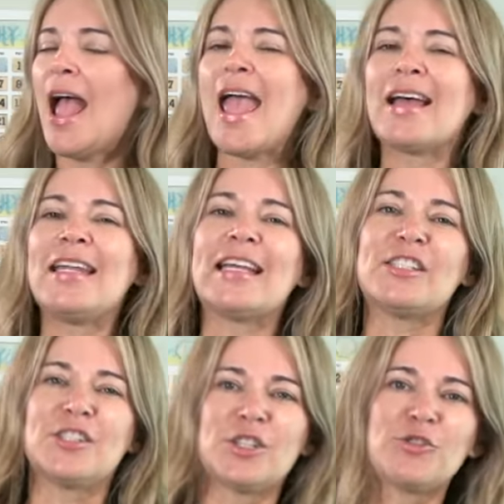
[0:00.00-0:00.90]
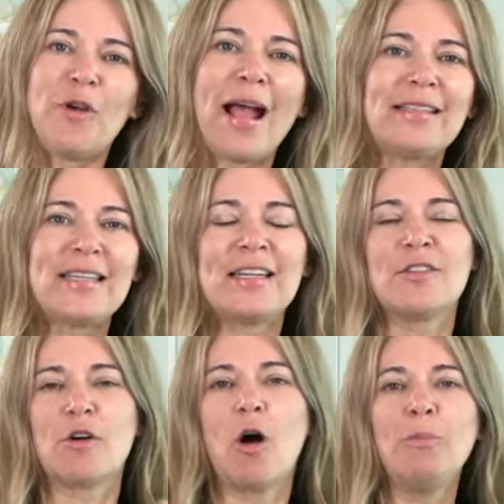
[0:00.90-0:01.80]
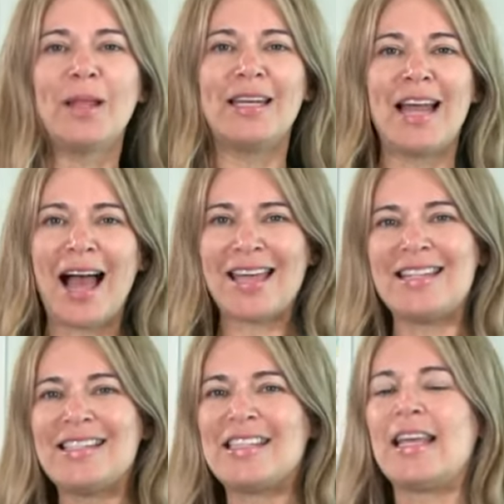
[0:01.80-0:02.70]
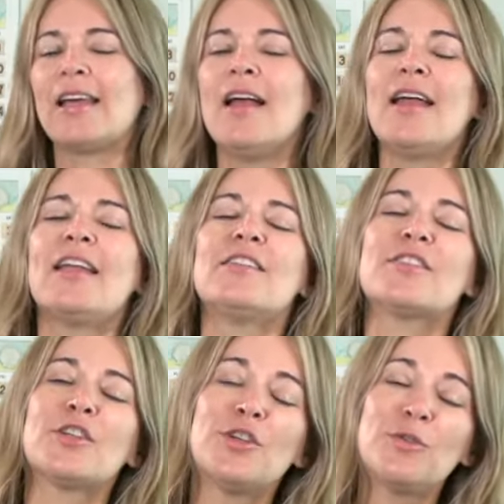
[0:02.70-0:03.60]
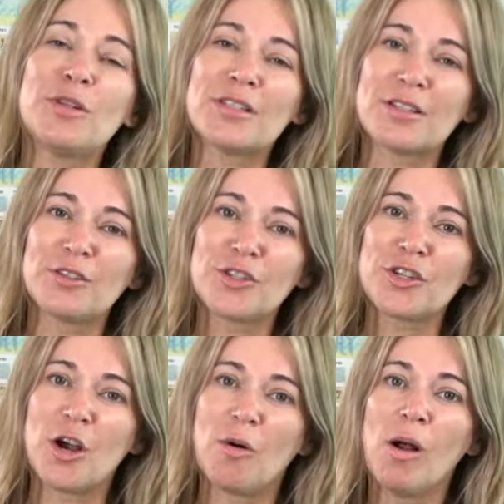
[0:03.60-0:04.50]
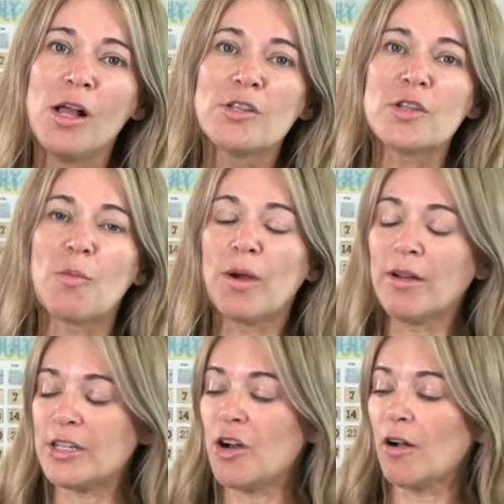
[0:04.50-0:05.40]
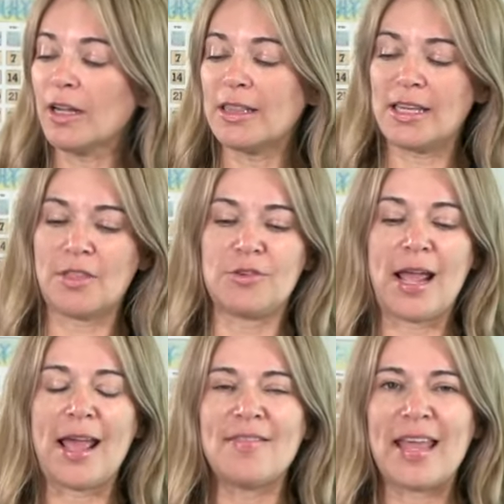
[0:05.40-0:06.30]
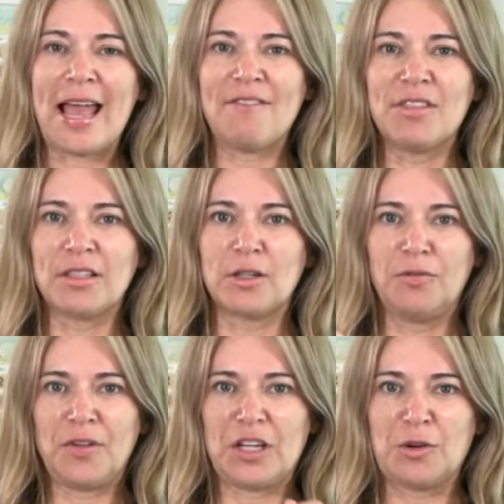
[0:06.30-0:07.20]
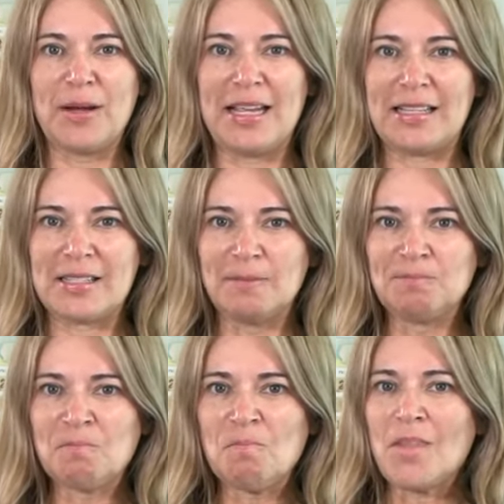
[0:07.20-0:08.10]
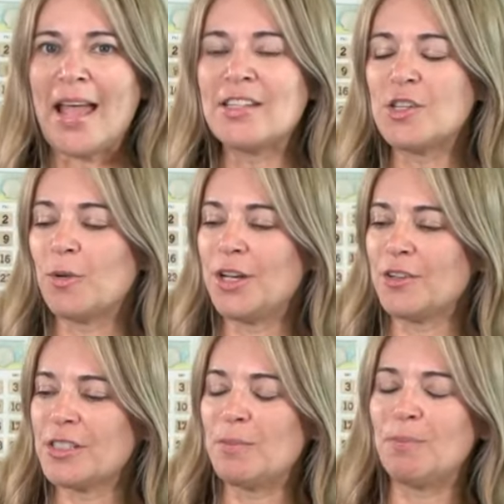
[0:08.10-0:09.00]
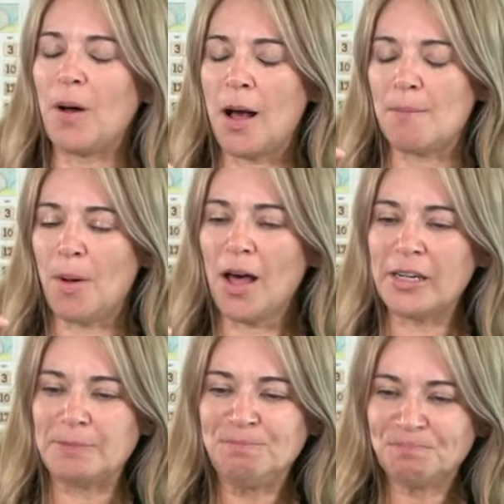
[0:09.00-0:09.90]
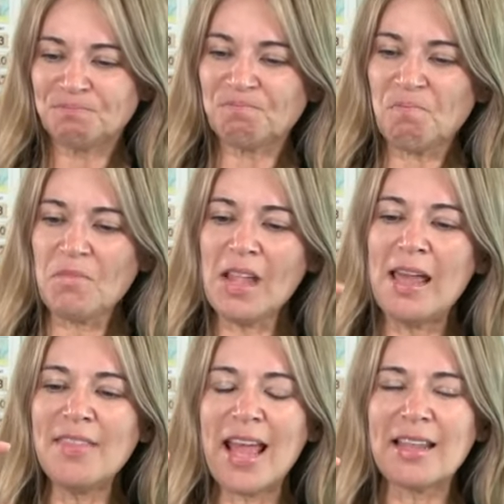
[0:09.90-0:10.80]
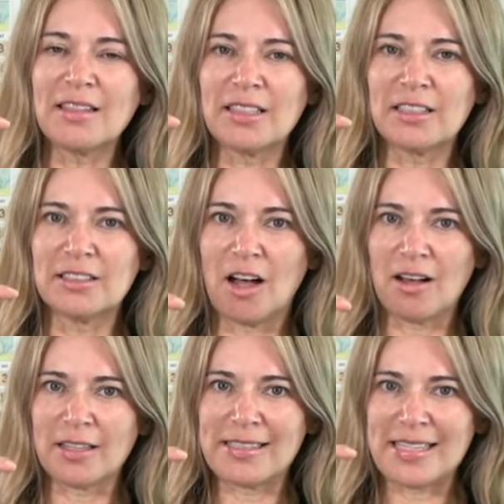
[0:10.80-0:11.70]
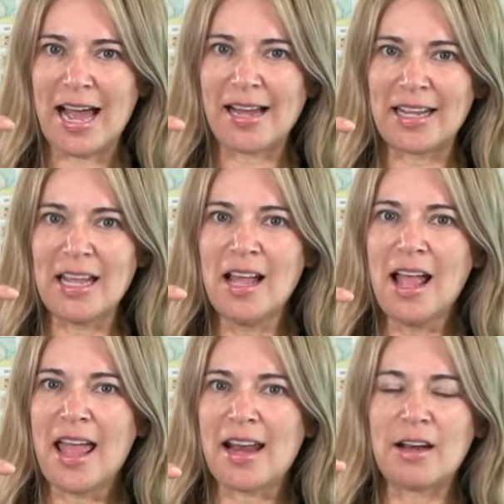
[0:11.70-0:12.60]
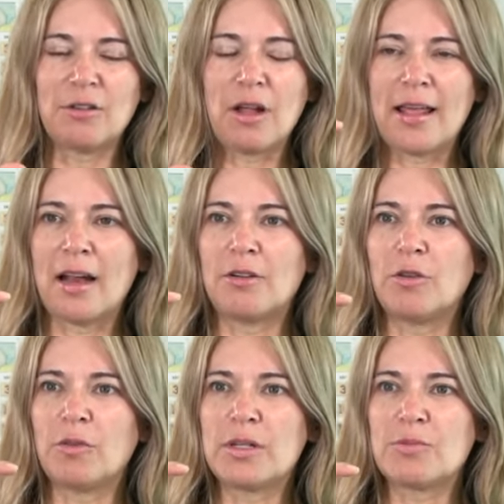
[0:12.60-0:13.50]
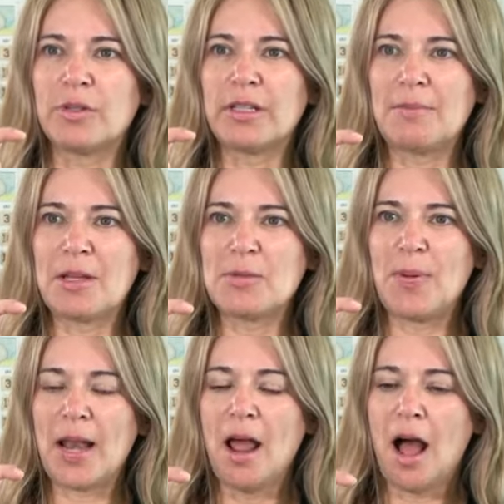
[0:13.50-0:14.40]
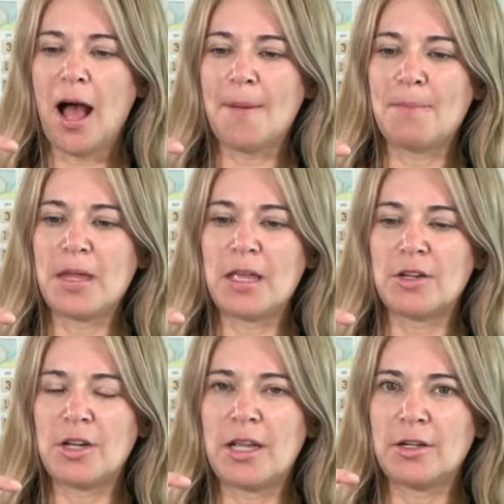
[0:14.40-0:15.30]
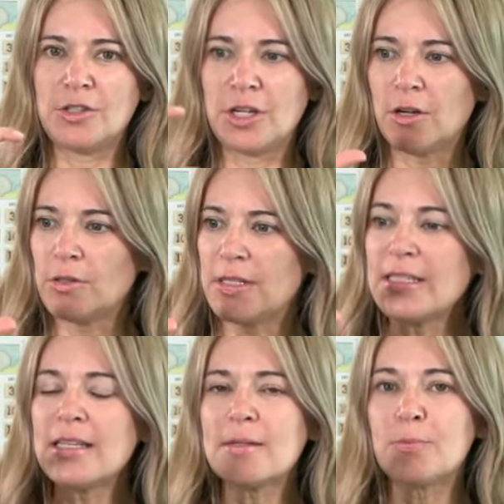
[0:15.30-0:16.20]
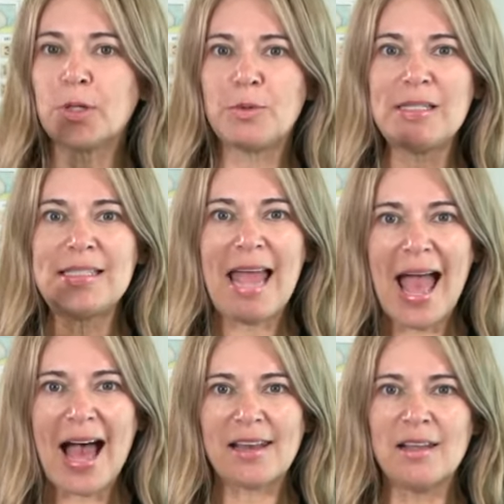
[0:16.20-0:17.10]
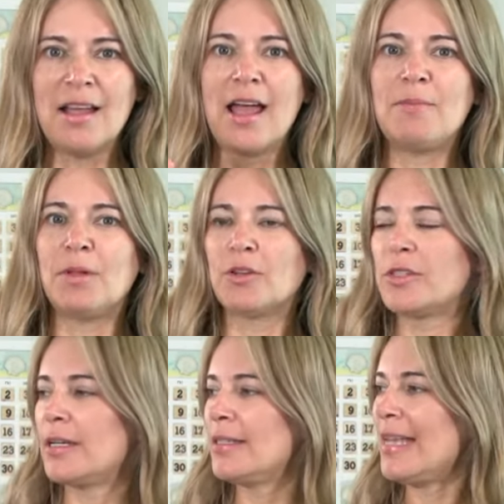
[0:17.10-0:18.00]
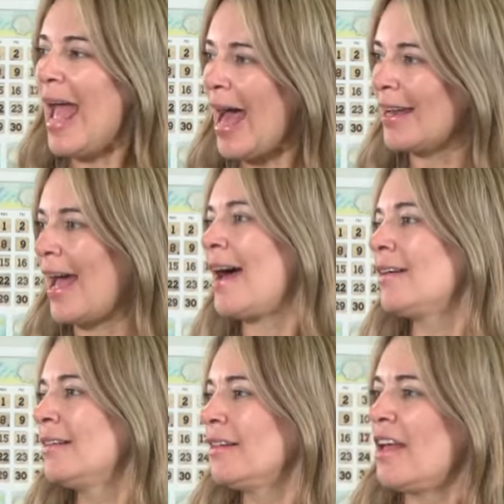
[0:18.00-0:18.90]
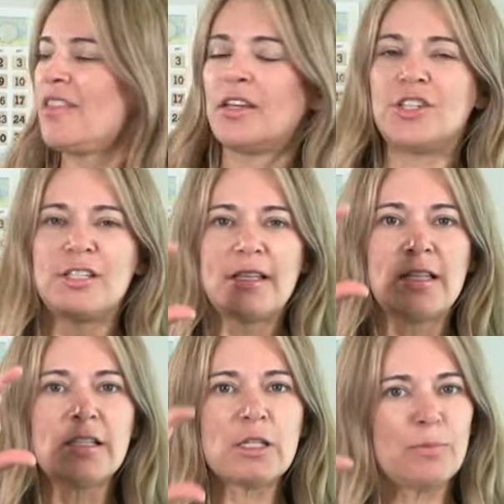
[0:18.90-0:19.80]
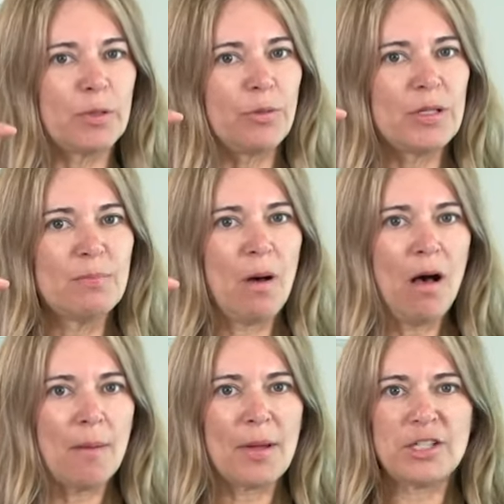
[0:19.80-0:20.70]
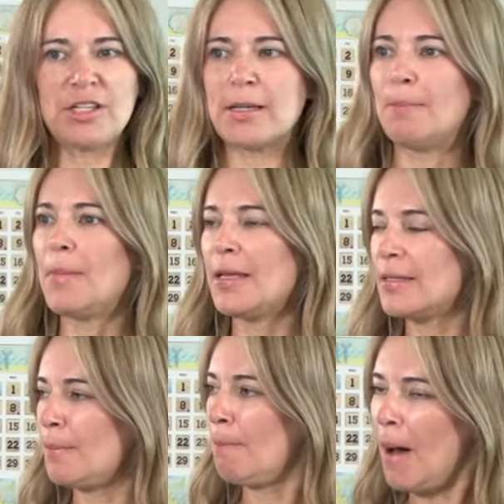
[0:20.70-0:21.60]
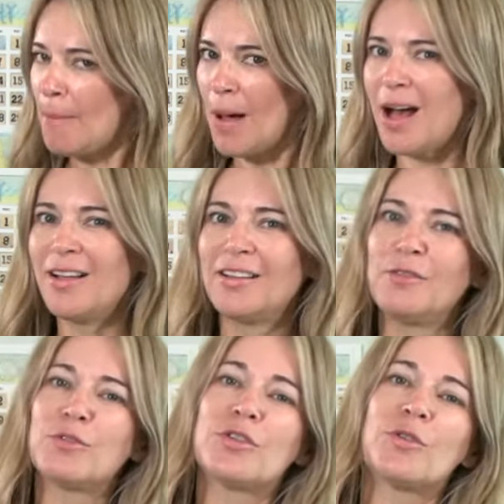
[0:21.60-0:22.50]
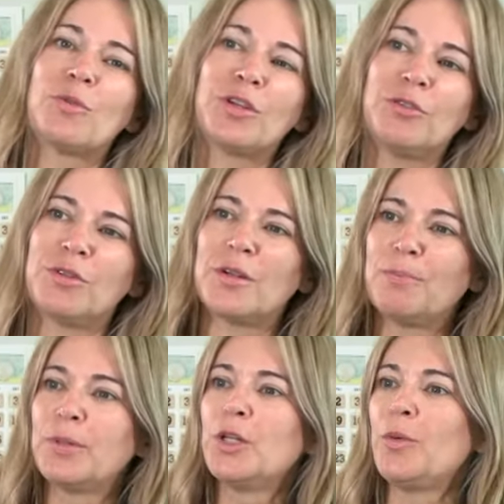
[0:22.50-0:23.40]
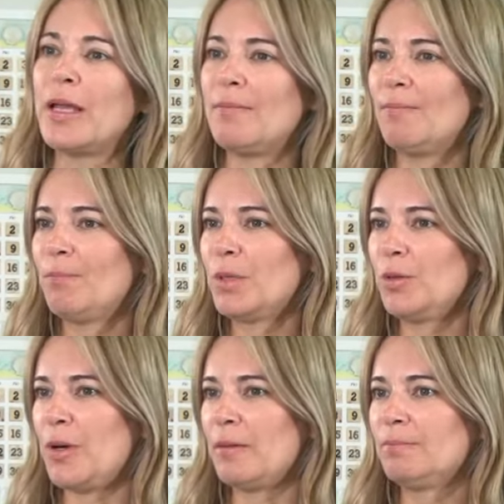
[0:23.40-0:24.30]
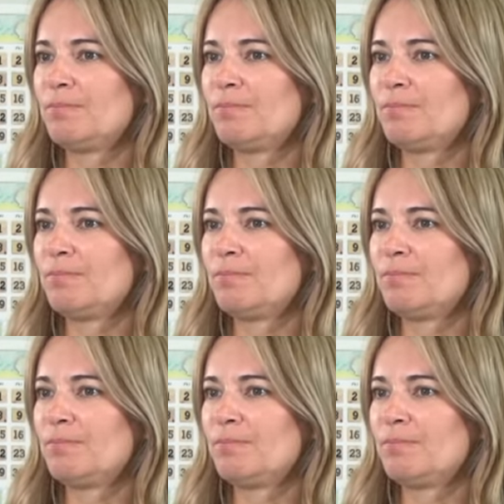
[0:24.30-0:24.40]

And he gets distracted and they're all playing hide and seek. It is the cutest little show. So we were at Target the other day and they have the little figurines. And so Kirsten um, bought them and they had the little dog daddy and i don't i, I don't know what his real name is but um, he, she goes this is bluey's dad and miller said dad and then she said this is bluey's mom and she said he said mama it was so cute bluey bluey